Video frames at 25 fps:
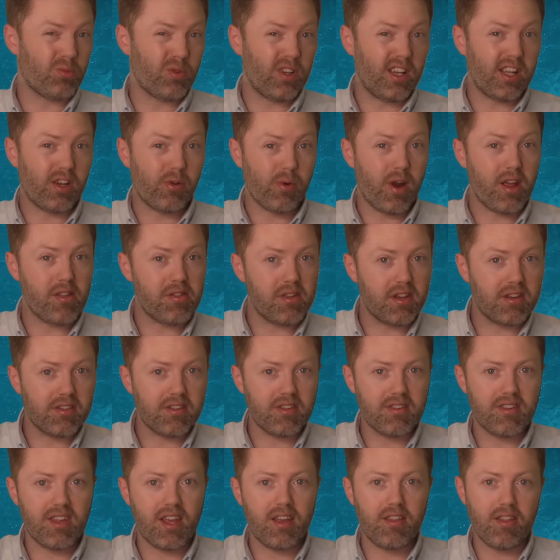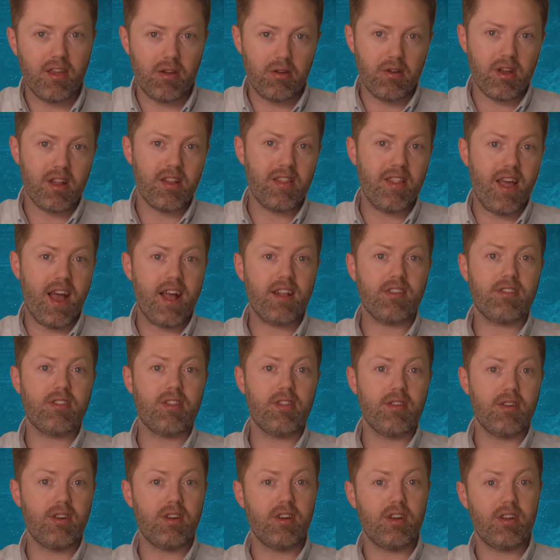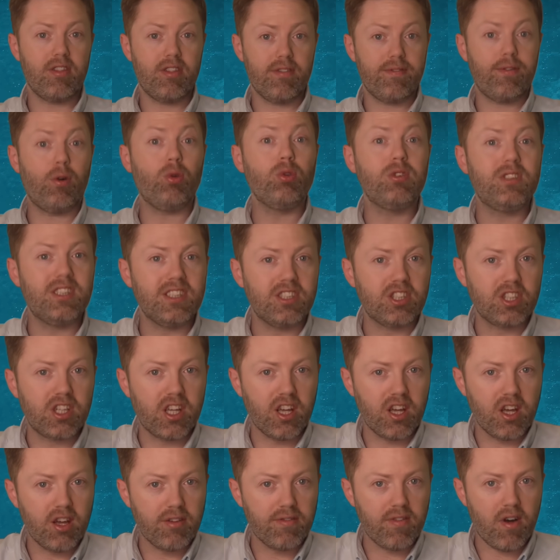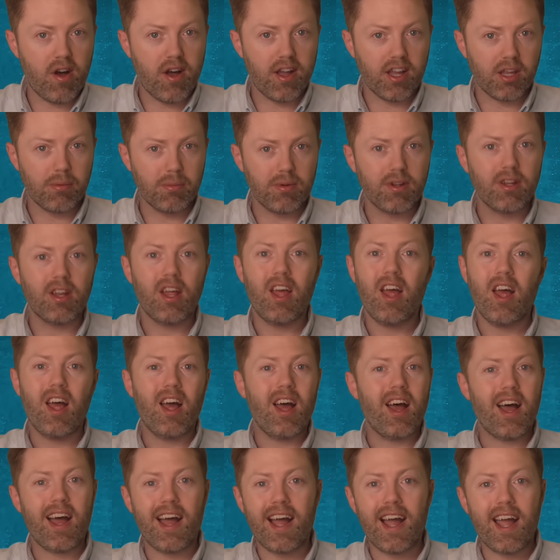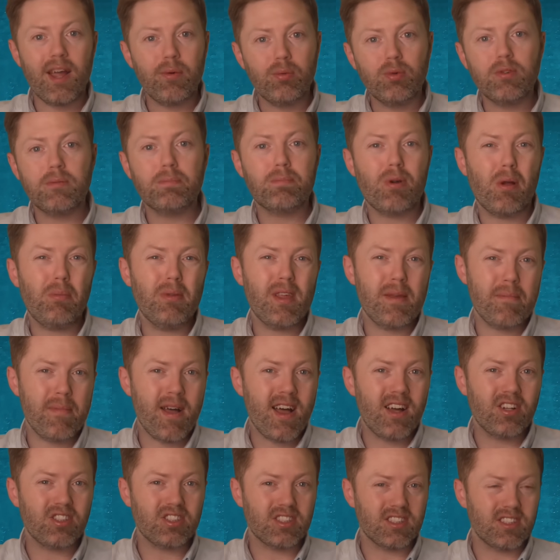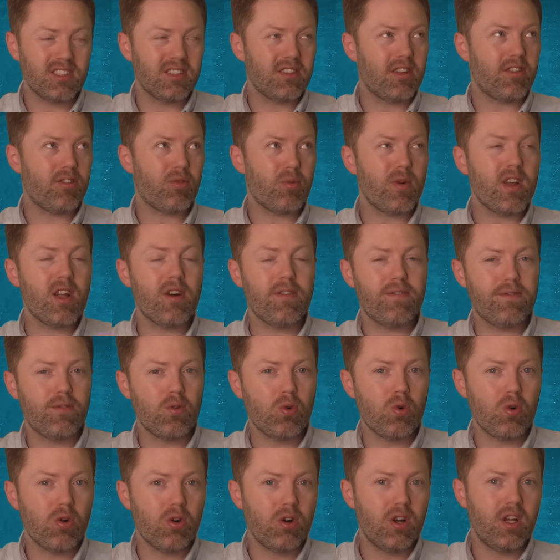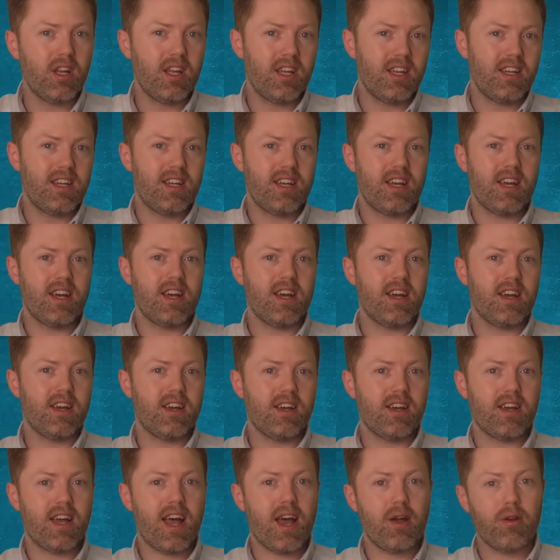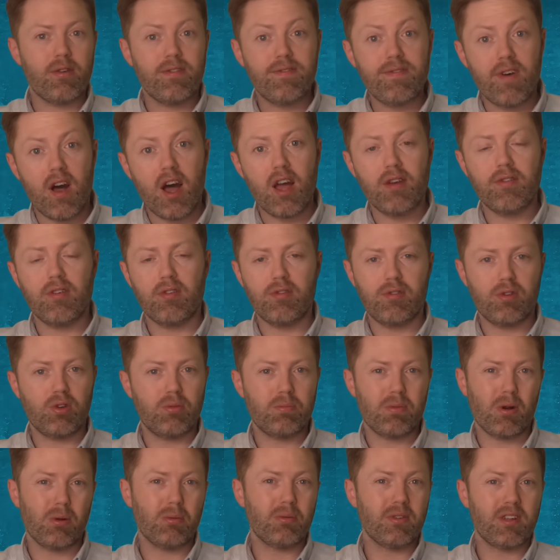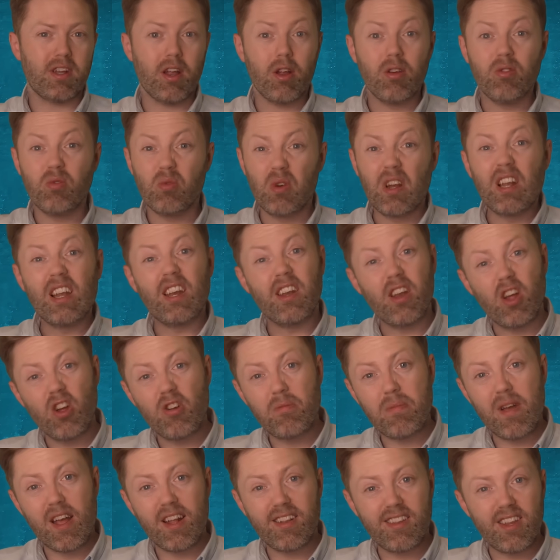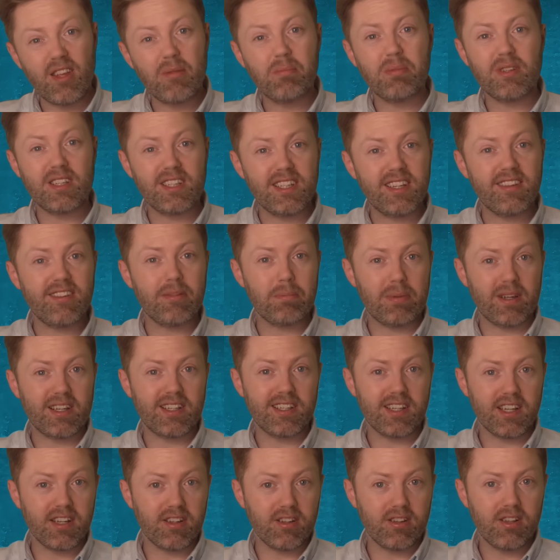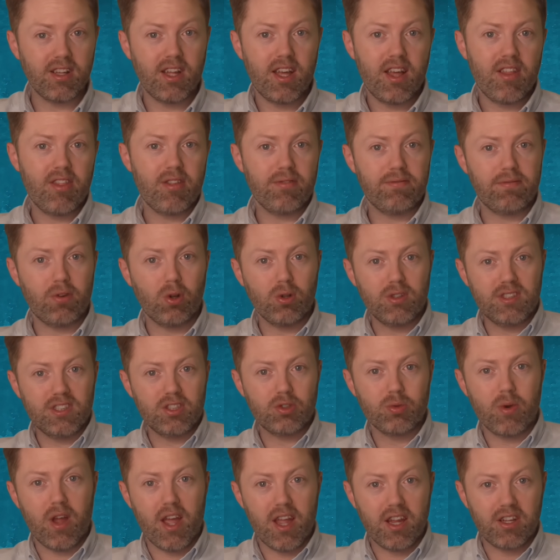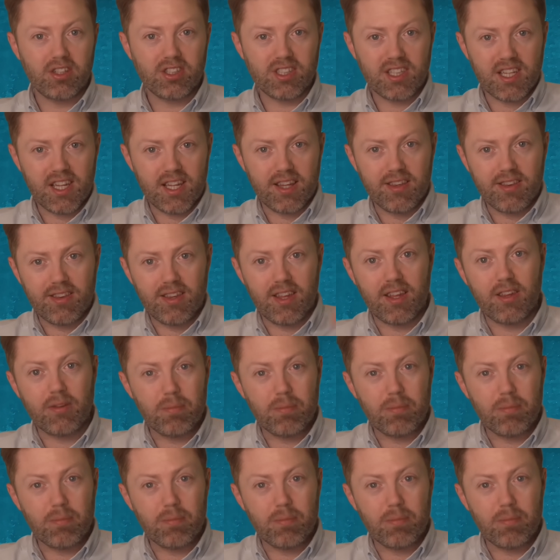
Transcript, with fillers: really great things to say though, and that's the, the voltage curve argument. I would probably imagine three or four Uh, out of five of you probably don't really know about it, but it is a big deal. The voltage range is is